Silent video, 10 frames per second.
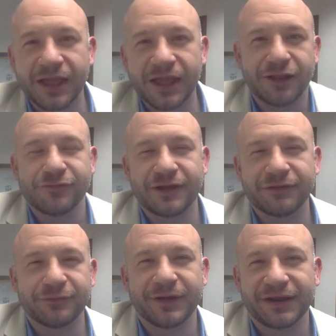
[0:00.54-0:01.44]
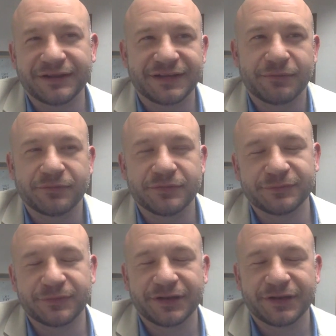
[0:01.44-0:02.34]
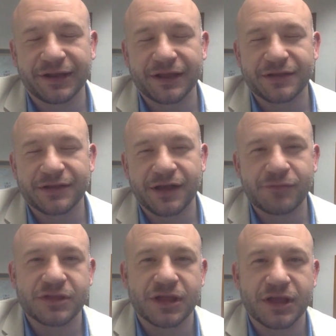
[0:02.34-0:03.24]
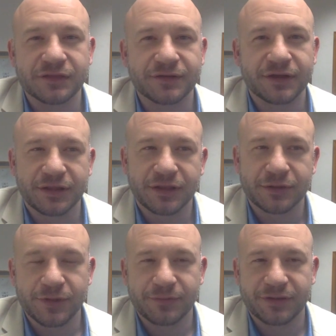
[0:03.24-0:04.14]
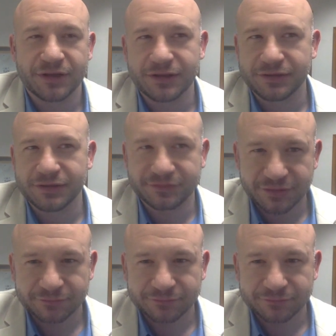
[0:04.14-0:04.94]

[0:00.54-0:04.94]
Hello, everybody, to SamWithMissionMonday.com. On the other end of the interweb, it is